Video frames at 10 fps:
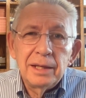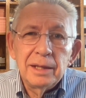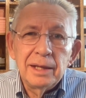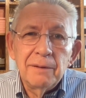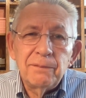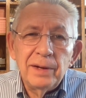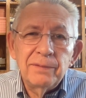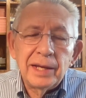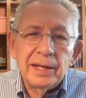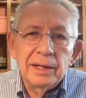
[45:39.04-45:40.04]
if
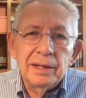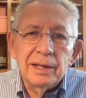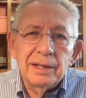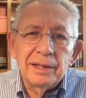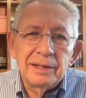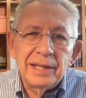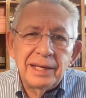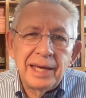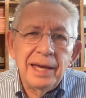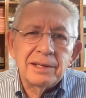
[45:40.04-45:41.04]
they
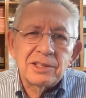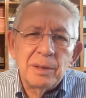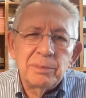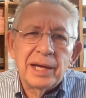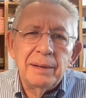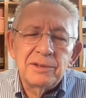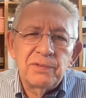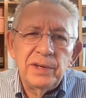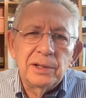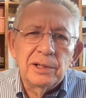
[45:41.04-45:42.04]
can't sometimes
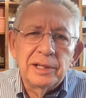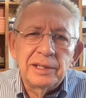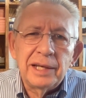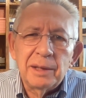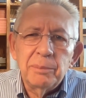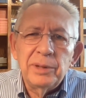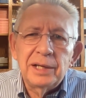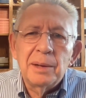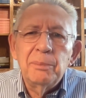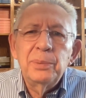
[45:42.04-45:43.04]
feel that they can be
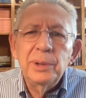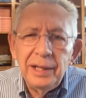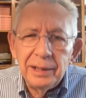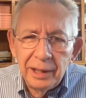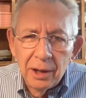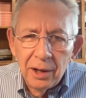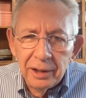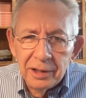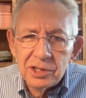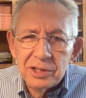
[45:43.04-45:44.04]
completely
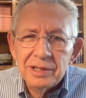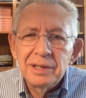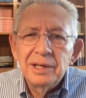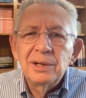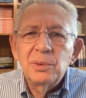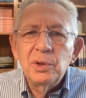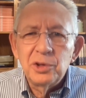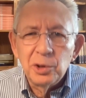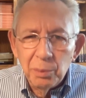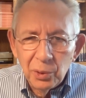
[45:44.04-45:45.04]
honest with
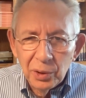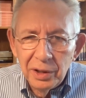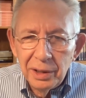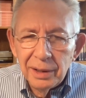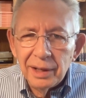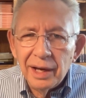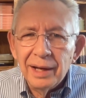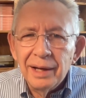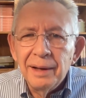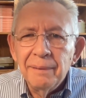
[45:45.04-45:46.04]
their board.
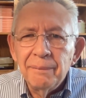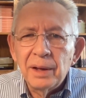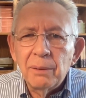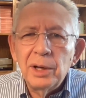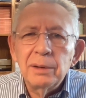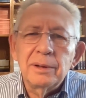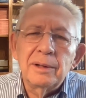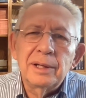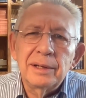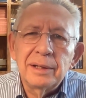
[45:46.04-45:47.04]
Well,
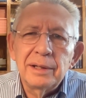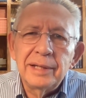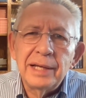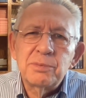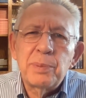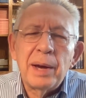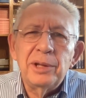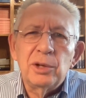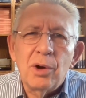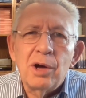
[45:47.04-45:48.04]
that's
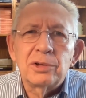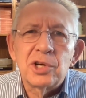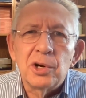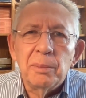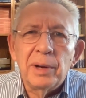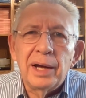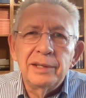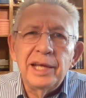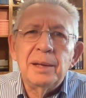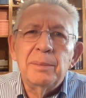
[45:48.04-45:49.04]
probably the wrong term.
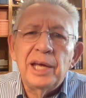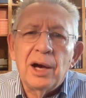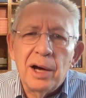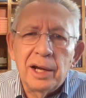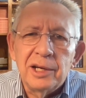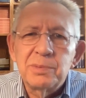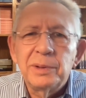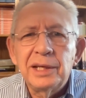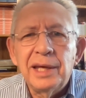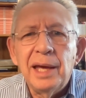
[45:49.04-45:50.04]
They can be honest, but
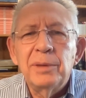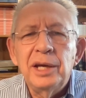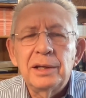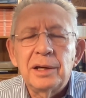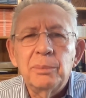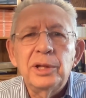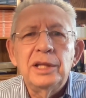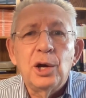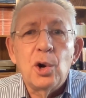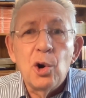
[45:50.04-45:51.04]
they can't be
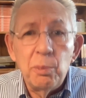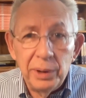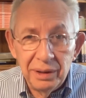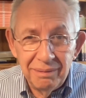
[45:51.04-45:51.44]
completely open